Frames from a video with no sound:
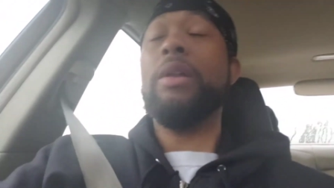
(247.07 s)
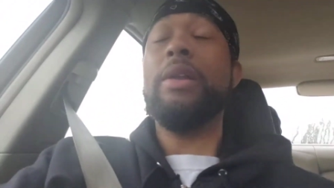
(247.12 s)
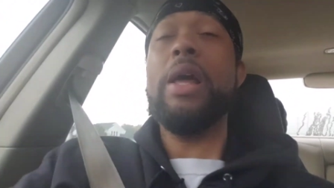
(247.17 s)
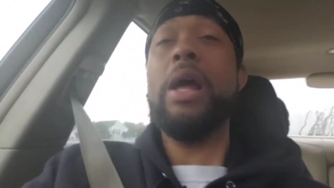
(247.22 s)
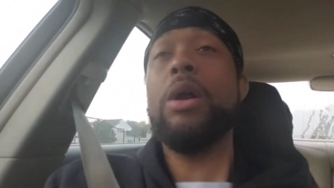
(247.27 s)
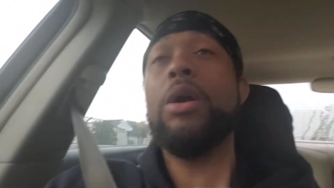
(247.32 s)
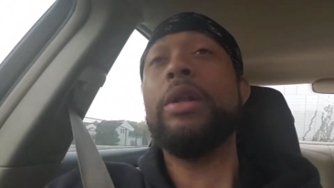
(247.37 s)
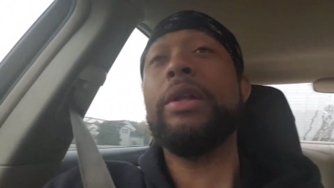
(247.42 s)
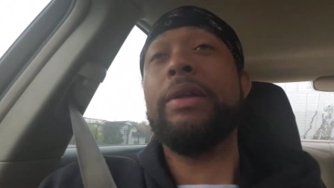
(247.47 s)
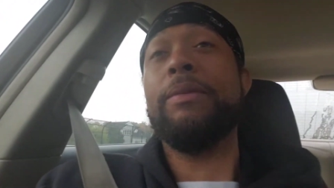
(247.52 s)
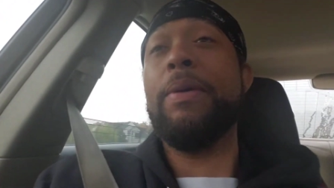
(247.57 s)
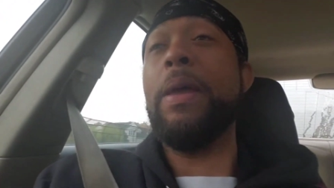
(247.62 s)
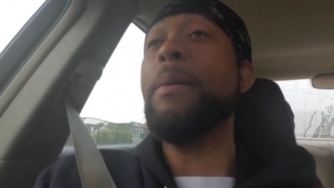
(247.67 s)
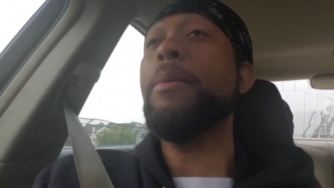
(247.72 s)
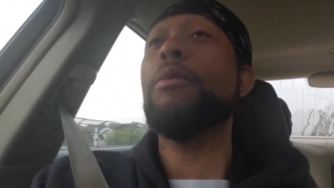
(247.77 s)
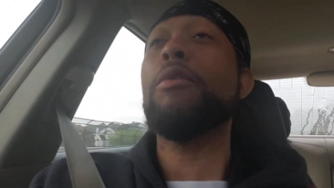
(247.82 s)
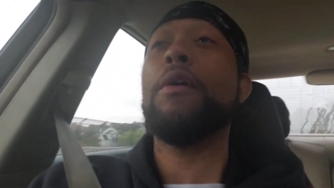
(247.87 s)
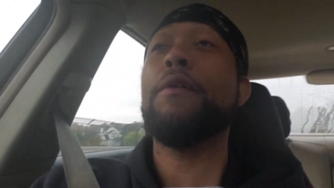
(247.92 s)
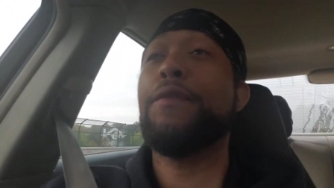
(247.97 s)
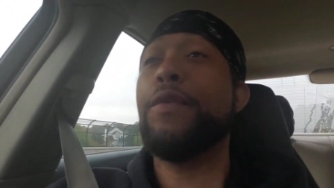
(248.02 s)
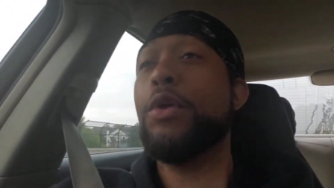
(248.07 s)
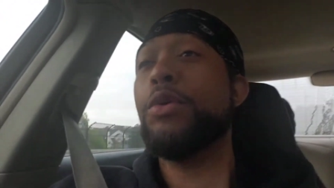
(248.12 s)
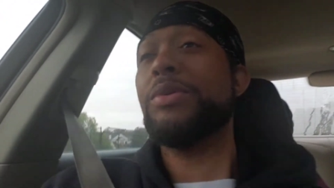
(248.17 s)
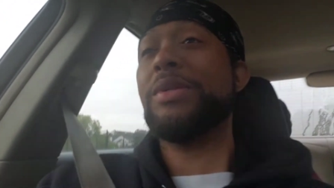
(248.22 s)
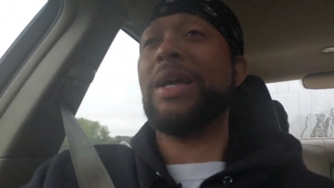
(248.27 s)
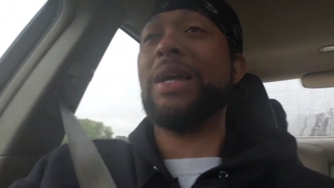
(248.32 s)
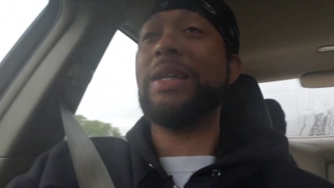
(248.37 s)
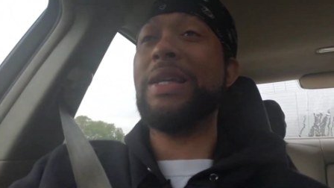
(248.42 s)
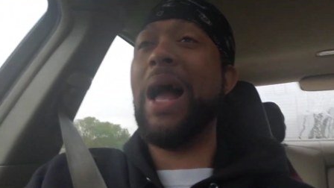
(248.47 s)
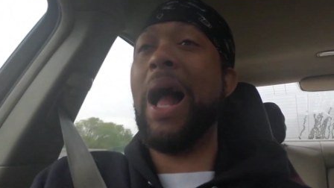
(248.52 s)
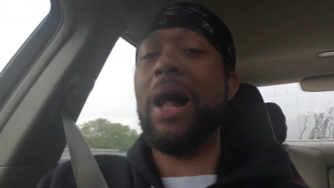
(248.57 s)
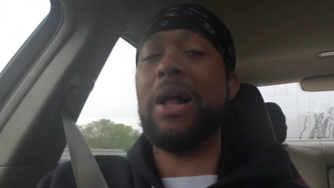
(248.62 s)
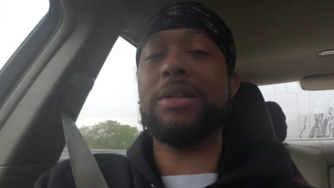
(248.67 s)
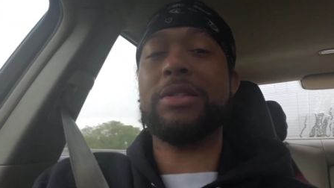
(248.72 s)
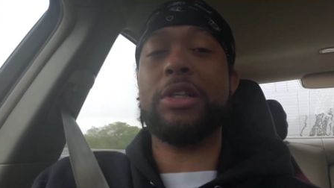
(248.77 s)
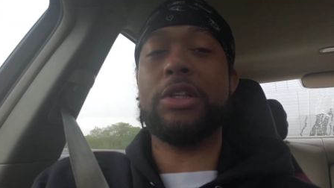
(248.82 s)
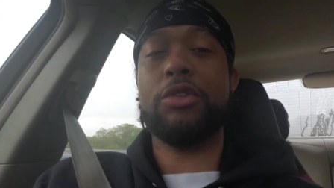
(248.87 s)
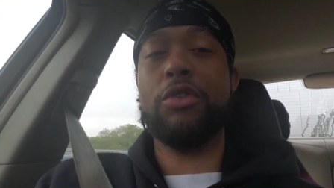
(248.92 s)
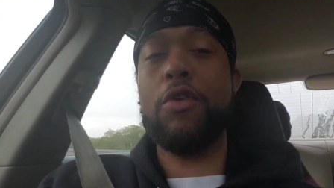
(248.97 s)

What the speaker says: And the people refuse to acknowledge the